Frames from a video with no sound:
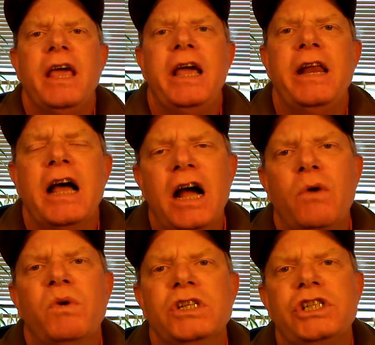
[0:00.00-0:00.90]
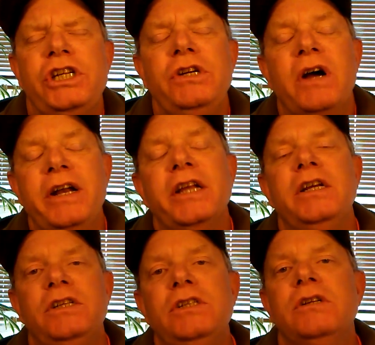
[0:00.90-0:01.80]
And I was, too. I
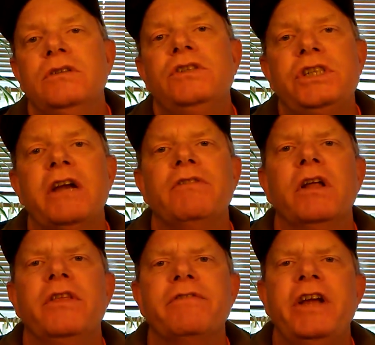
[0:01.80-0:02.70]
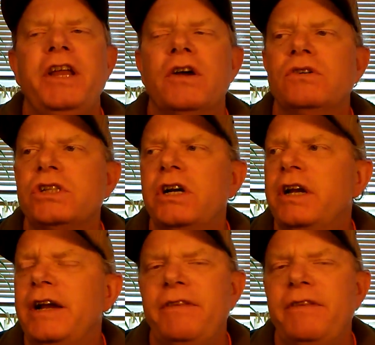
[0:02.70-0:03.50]
did several other videos on it.